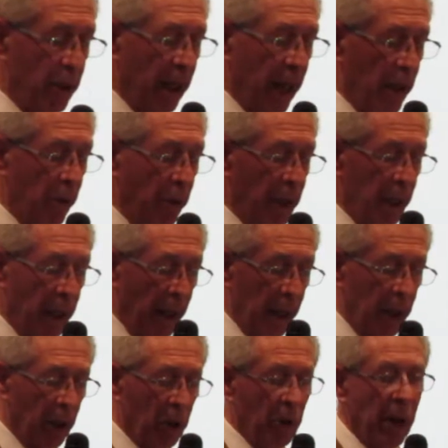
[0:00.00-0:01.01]
together with
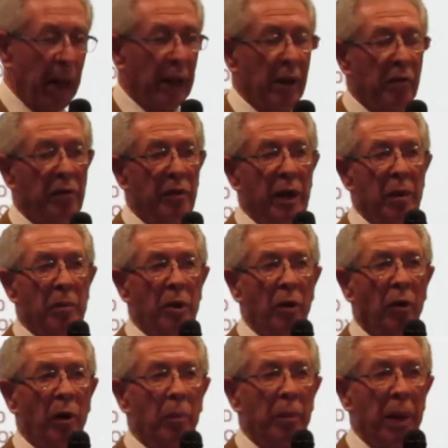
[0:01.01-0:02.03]
another Quaker, Philip
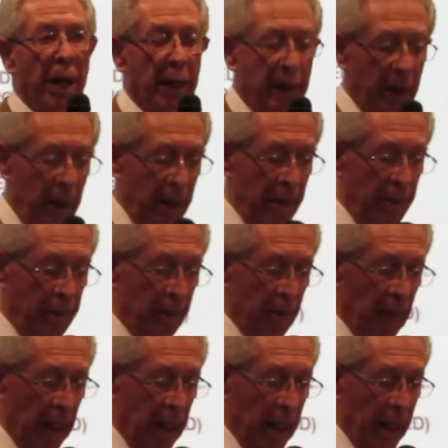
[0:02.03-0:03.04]
Noel Baker,
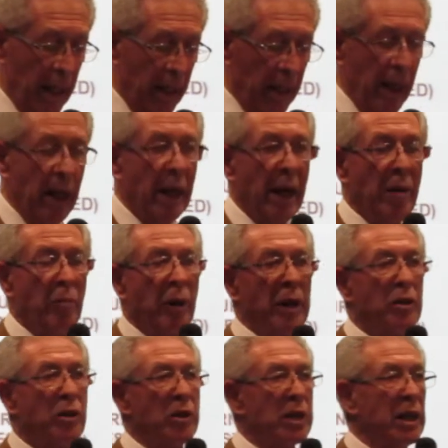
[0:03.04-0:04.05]
they then
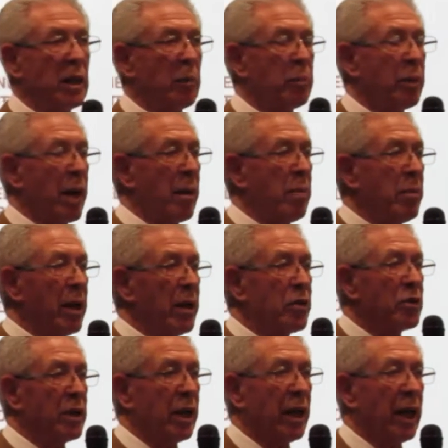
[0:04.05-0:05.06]
went to see the Prime
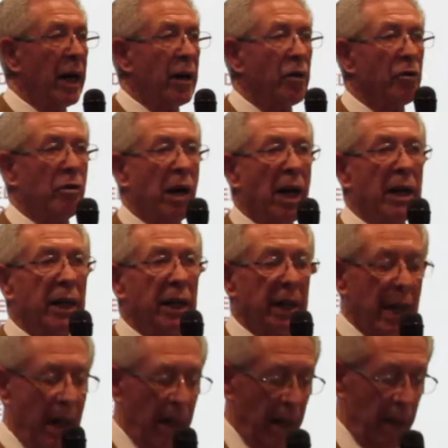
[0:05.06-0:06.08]
Minister and tried
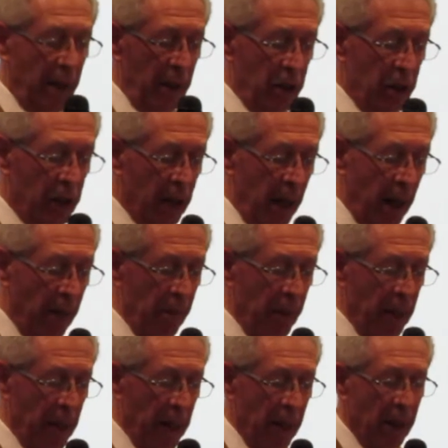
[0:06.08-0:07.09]
again, and this
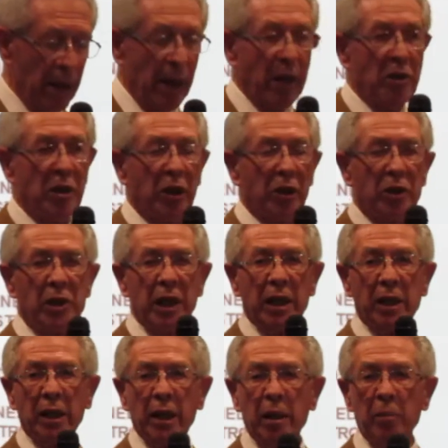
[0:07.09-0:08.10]
time they
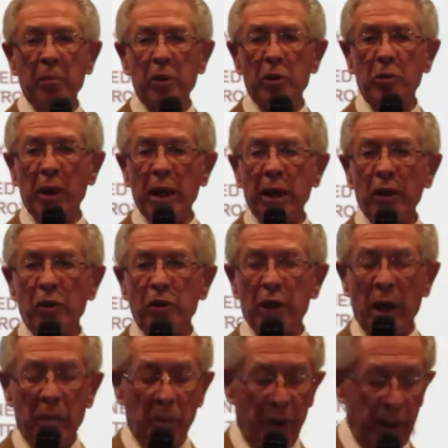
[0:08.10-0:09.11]
succeeded in persuading
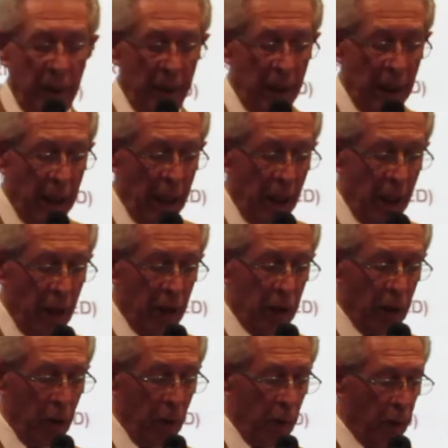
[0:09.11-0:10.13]
Chamberlain
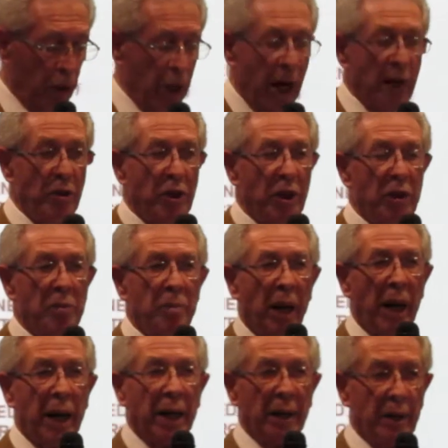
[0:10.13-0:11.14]
to change his
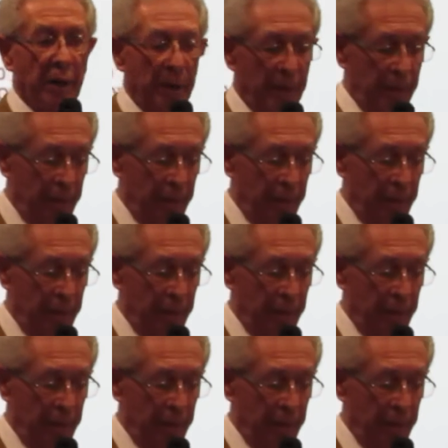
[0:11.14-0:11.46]
mind.